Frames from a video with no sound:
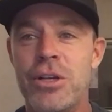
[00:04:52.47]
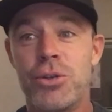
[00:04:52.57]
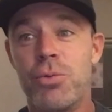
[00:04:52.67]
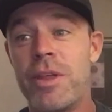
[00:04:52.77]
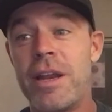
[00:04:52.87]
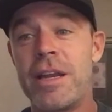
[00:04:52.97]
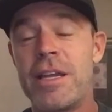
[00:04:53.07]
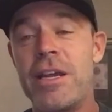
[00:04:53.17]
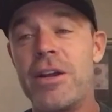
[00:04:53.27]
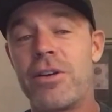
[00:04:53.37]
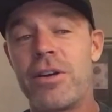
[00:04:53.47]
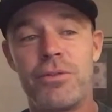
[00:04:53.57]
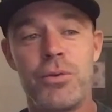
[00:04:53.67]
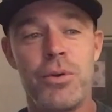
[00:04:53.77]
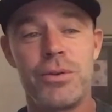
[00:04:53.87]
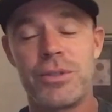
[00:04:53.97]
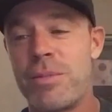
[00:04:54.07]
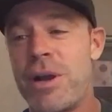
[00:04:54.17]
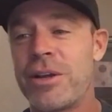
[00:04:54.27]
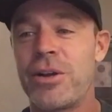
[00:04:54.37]
So within a year of doing those
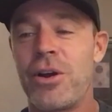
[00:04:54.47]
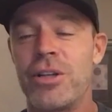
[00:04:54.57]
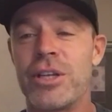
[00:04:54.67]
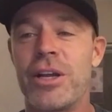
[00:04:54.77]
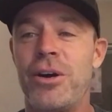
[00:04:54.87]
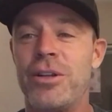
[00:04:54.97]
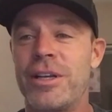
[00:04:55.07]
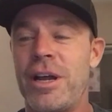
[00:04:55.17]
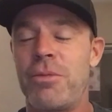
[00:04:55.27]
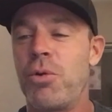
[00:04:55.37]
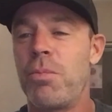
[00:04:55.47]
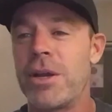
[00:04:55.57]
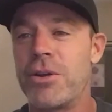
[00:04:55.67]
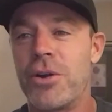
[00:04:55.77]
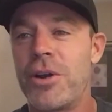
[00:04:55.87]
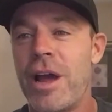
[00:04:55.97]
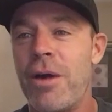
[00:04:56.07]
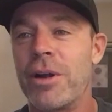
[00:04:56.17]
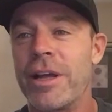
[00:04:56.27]
American colleges, I called it, I wrote my nerd hour.